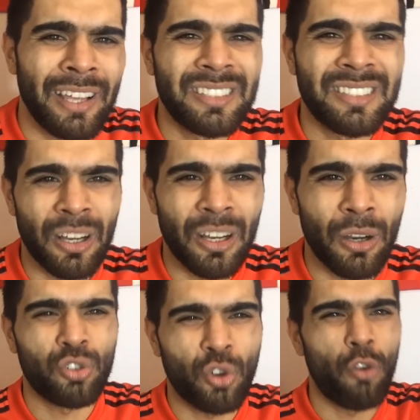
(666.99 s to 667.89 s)
is still
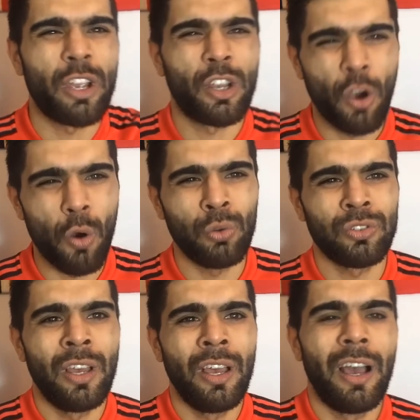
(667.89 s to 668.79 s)
scoring
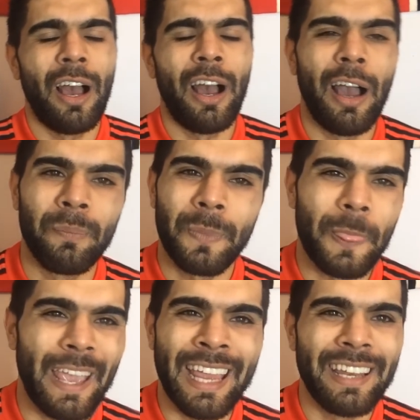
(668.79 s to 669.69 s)
goals
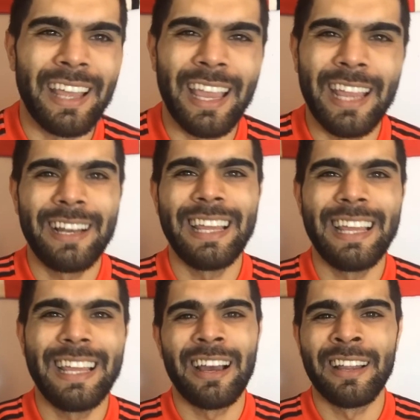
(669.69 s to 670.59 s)
in
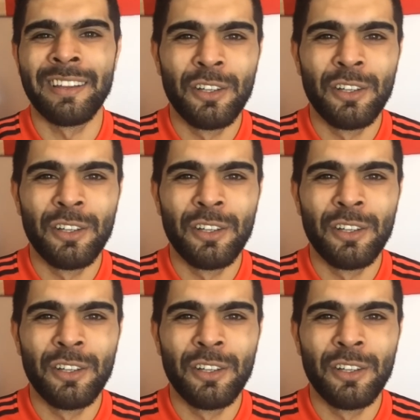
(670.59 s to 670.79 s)
Ligue 1.